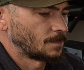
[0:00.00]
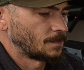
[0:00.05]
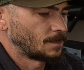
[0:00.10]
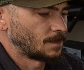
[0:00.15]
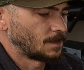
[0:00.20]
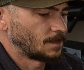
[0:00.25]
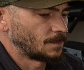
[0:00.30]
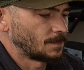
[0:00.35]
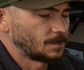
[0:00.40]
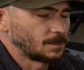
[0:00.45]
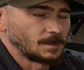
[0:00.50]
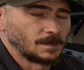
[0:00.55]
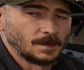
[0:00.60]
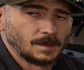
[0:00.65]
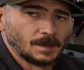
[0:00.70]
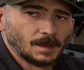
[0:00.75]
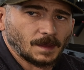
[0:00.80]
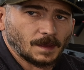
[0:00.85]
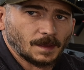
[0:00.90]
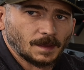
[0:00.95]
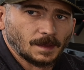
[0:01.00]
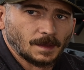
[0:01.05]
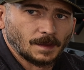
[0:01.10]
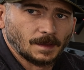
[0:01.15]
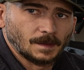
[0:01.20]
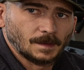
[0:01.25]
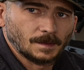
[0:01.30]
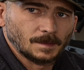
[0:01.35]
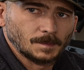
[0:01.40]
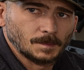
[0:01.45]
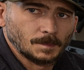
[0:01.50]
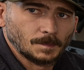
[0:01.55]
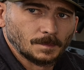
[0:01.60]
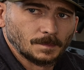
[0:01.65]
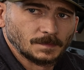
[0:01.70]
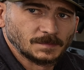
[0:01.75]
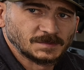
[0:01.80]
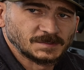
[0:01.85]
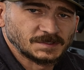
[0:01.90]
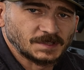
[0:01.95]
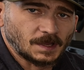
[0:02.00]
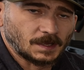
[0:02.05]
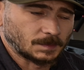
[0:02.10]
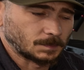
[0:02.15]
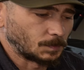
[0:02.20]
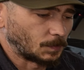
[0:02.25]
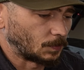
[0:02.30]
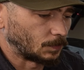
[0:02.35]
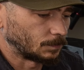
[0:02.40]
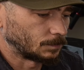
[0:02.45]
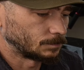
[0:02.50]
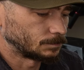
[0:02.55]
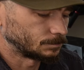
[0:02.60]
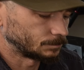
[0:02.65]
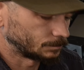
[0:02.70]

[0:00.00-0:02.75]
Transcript: than the stock bolt.